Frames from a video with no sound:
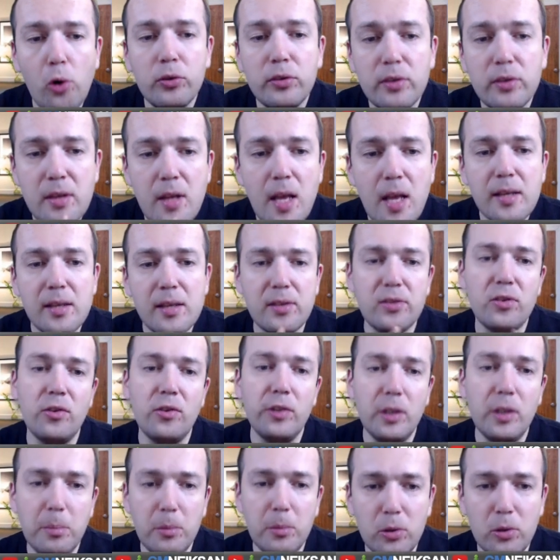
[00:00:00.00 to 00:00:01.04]

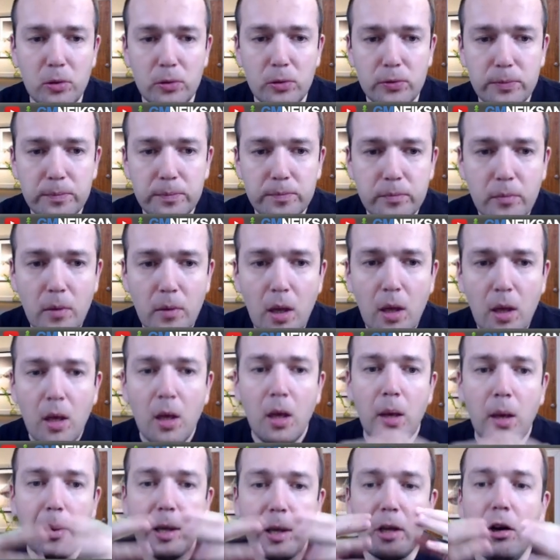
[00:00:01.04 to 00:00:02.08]
necessary move?
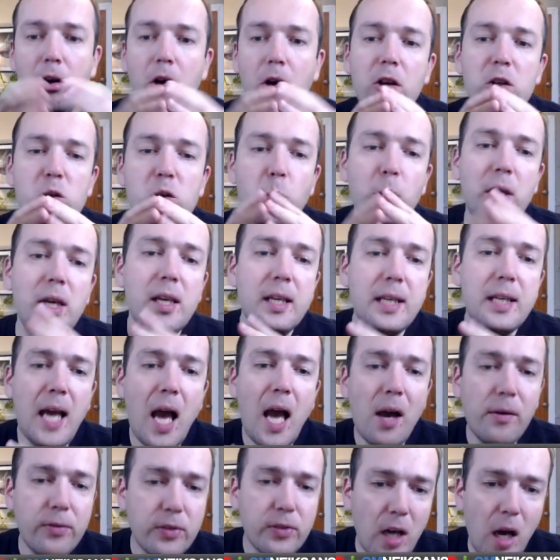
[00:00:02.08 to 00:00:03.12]
Because we
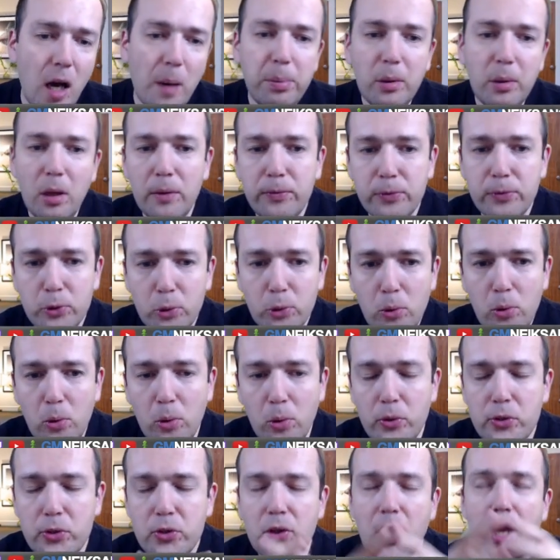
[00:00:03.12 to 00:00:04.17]
have a couple of
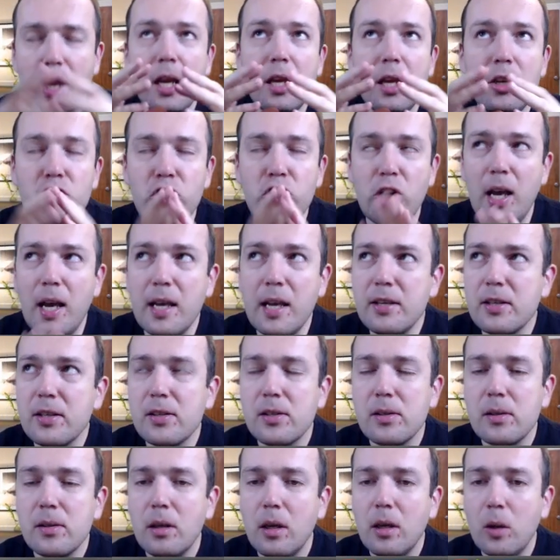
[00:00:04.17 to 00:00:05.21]
rules in
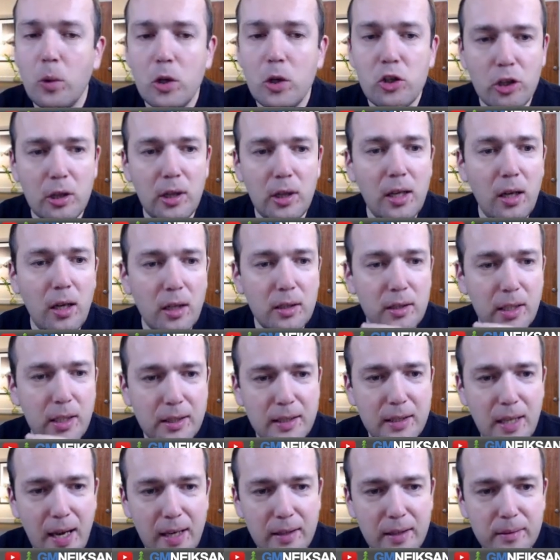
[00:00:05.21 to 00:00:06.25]
chess which clearly
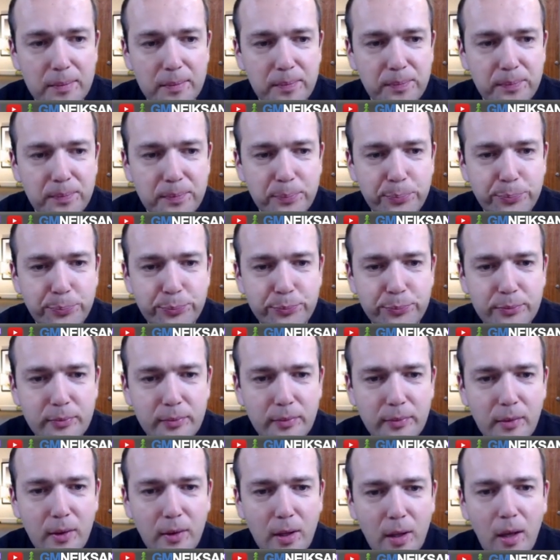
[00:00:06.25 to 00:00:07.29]
dictate.
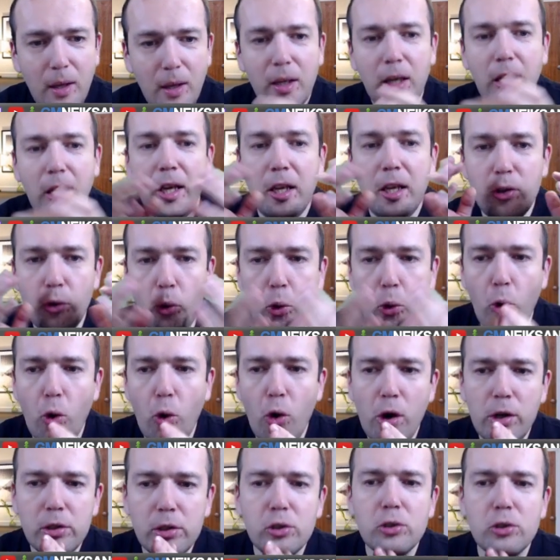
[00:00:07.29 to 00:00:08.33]
In
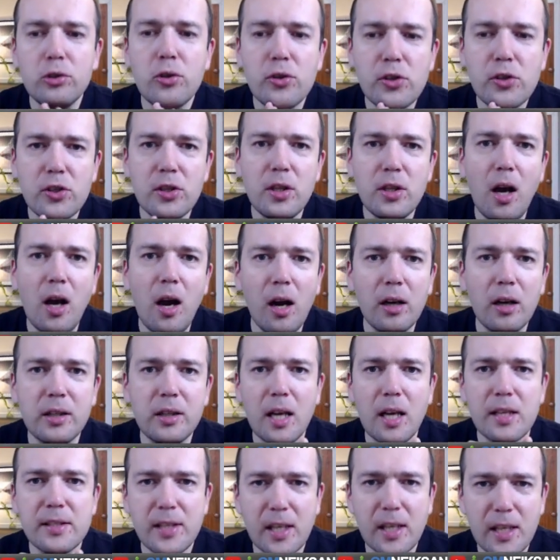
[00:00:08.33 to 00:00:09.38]
order to start
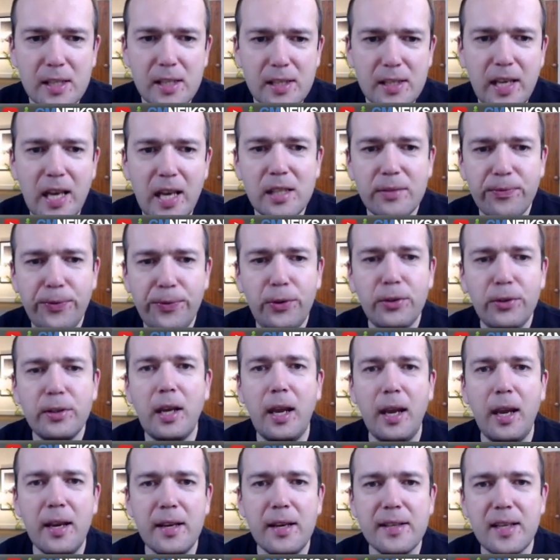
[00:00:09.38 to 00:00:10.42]
a successful
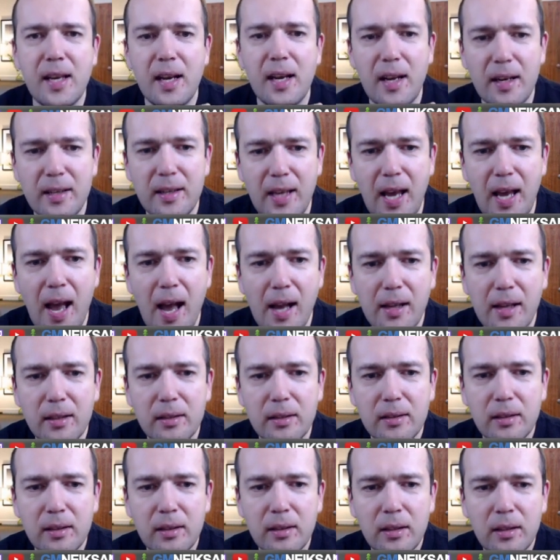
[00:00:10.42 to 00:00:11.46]
kingside attack
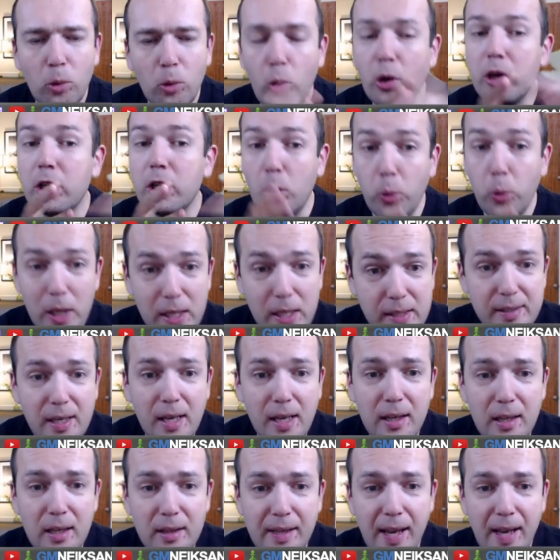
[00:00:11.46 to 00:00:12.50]
or
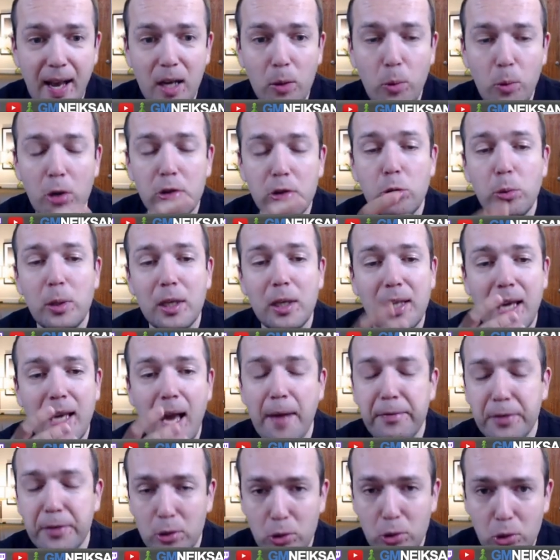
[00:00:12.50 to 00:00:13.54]
queenside attack, what do we
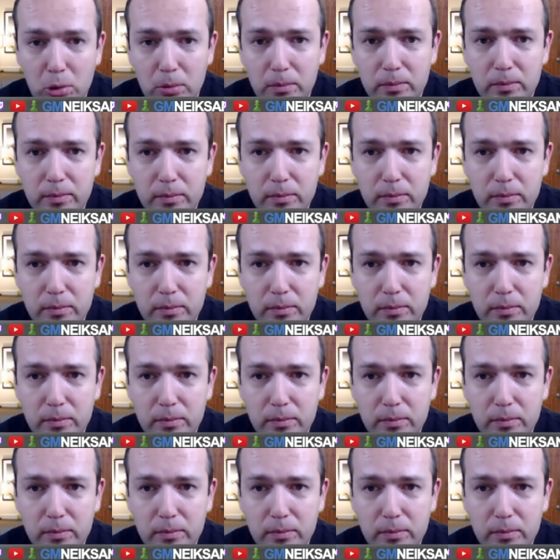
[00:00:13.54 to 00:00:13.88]
have to do?